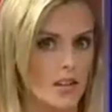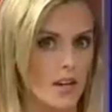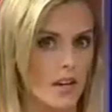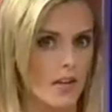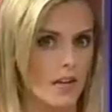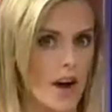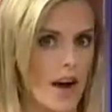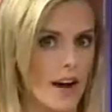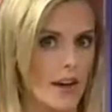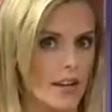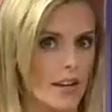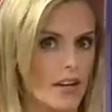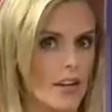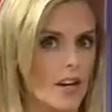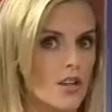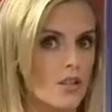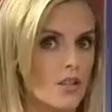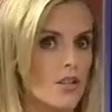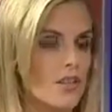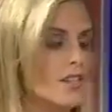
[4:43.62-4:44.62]
in Iraq, and the
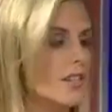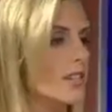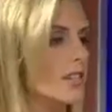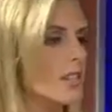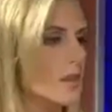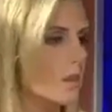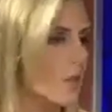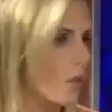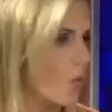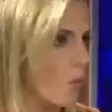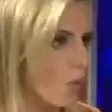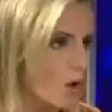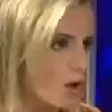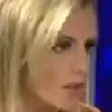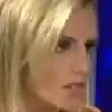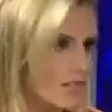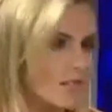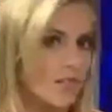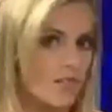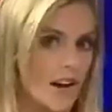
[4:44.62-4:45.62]
country has seen some of the
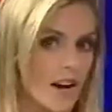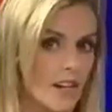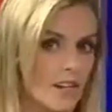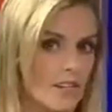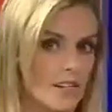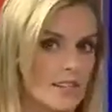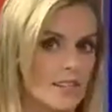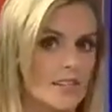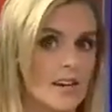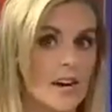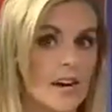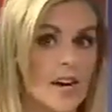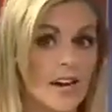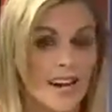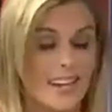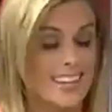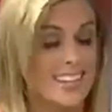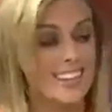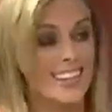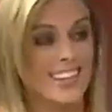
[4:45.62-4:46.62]
worst violence
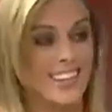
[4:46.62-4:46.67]
in its